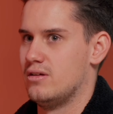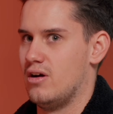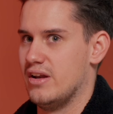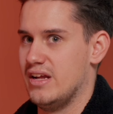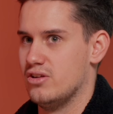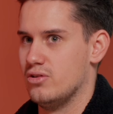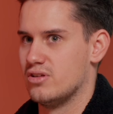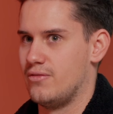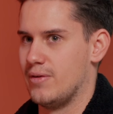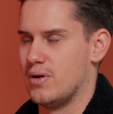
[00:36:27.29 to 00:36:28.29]
I need to do
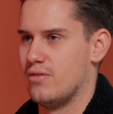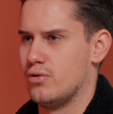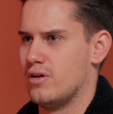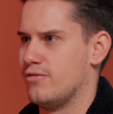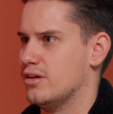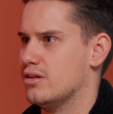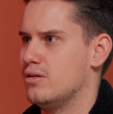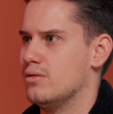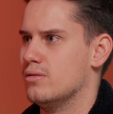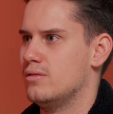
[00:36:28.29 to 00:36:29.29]
something, but I've got nothing to
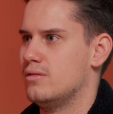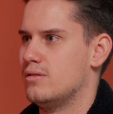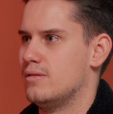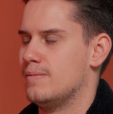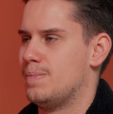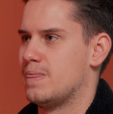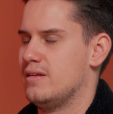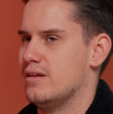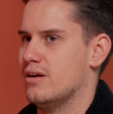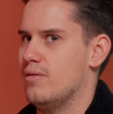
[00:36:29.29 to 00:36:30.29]
do. And
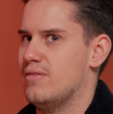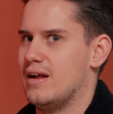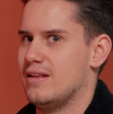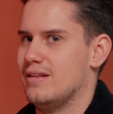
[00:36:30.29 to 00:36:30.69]
that.